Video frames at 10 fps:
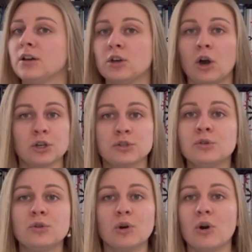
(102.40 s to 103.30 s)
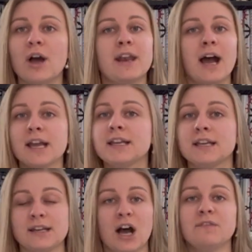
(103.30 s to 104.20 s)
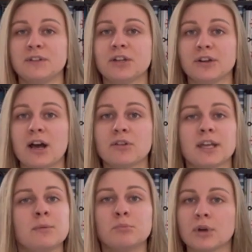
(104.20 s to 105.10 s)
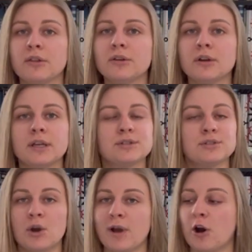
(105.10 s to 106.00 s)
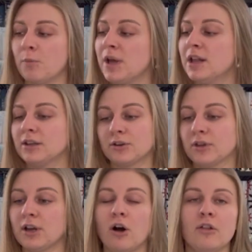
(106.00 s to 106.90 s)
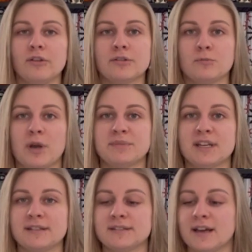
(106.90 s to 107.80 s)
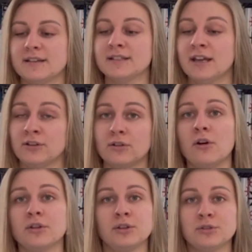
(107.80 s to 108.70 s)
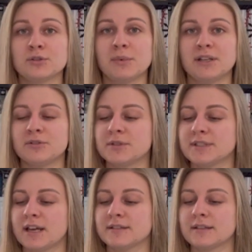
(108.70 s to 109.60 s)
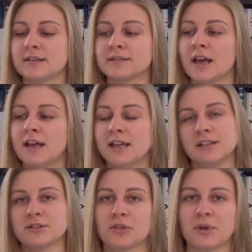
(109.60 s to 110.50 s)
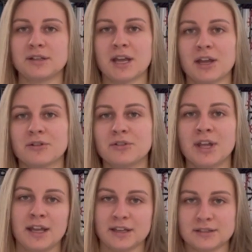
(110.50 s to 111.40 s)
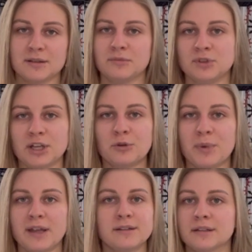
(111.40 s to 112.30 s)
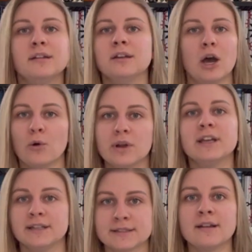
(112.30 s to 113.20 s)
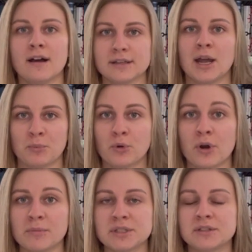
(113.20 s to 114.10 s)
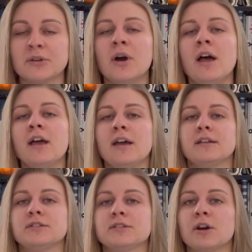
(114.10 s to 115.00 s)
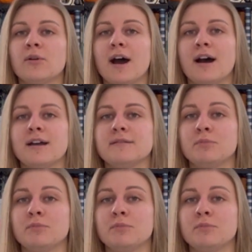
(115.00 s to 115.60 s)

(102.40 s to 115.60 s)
on Google, and I cannot figure it out. In Brother is no help. Literally all their website says and all the user manual says is the thread tangled? Is the needle bent? No, it is not, I promise you. And so I